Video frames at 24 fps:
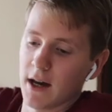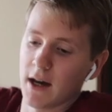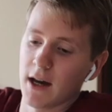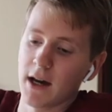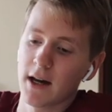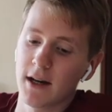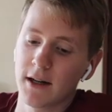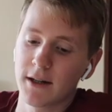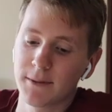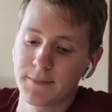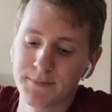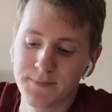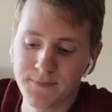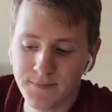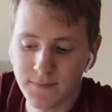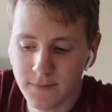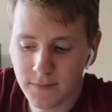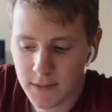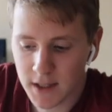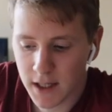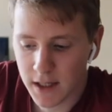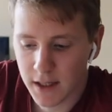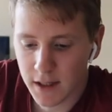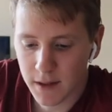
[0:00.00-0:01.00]

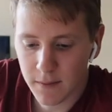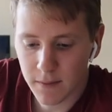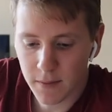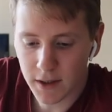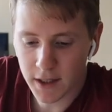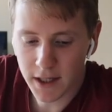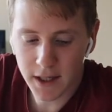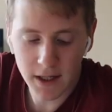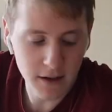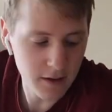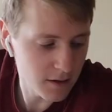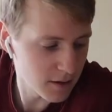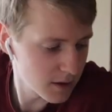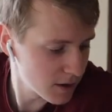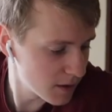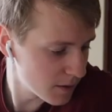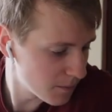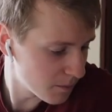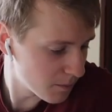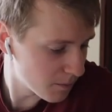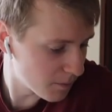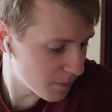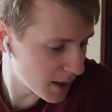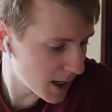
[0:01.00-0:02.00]
But yeah,
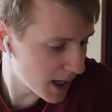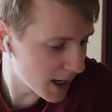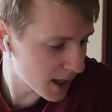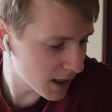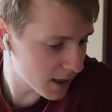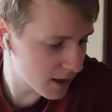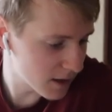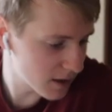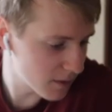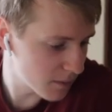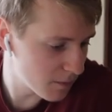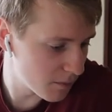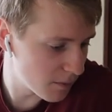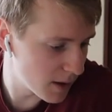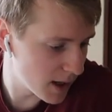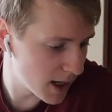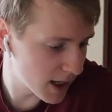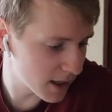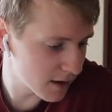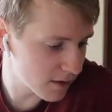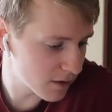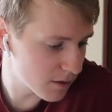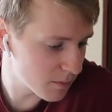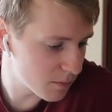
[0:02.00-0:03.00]
back
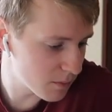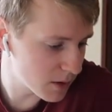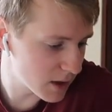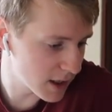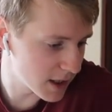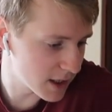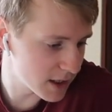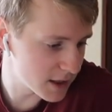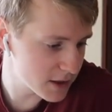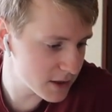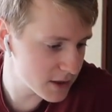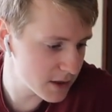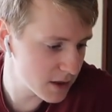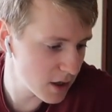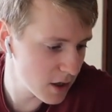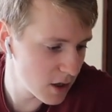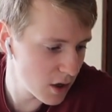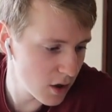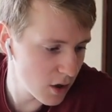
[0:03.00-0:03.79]
at the place.